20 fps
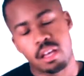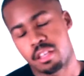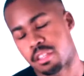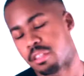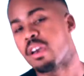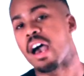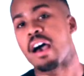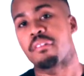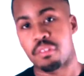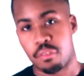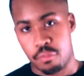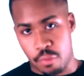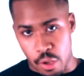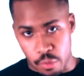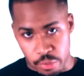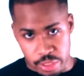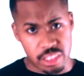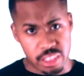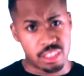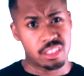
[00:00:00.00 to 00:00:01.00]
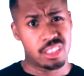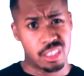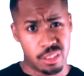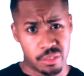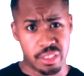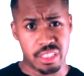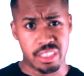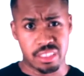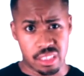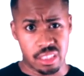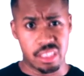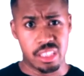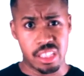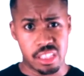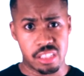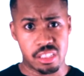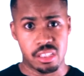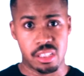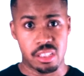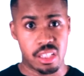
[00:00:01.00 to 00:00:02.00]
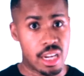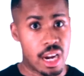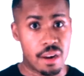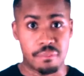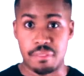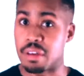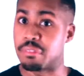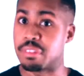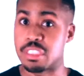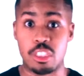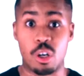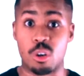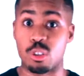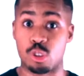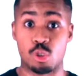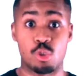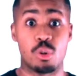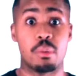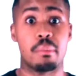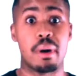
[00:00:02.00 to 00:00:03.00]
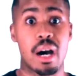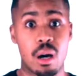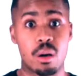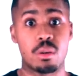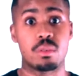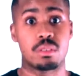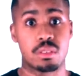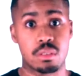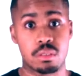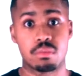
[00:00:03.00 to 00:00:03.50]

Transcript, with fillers: you have a very serious condition that I've never told you about.